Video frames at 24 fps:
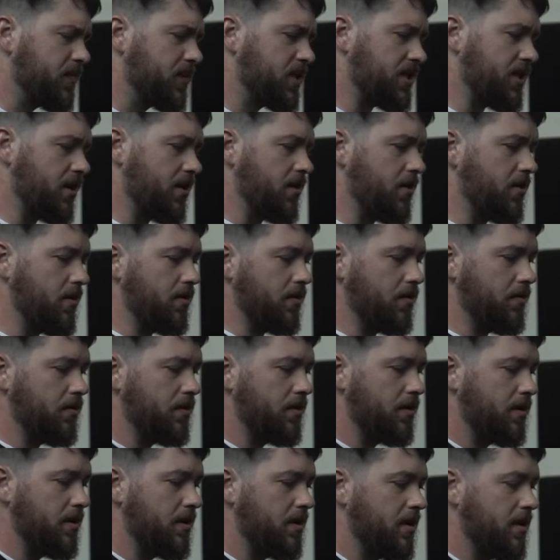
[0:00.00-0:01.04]
so
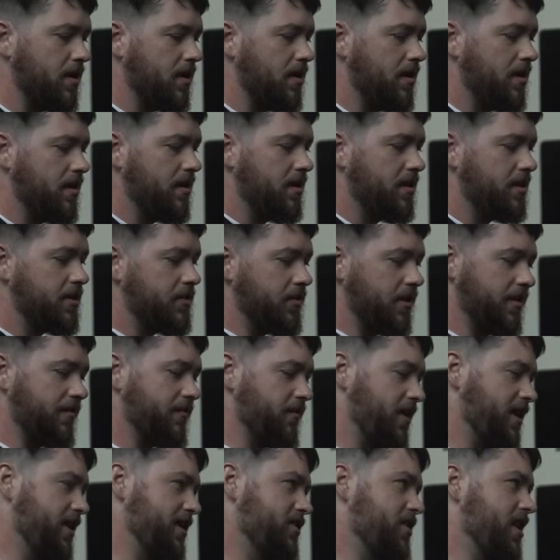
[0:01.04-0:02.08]
doing
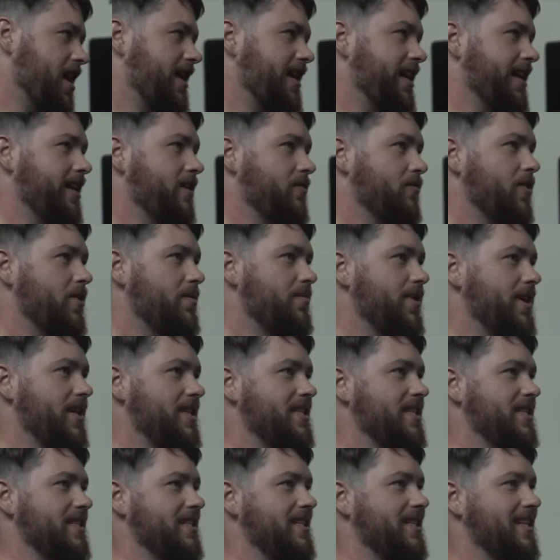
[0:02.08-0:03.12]
front-end tracking in
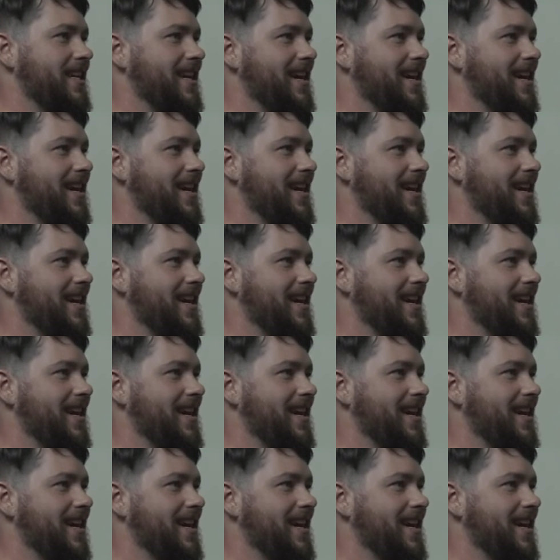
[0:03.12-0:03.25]
WordPress is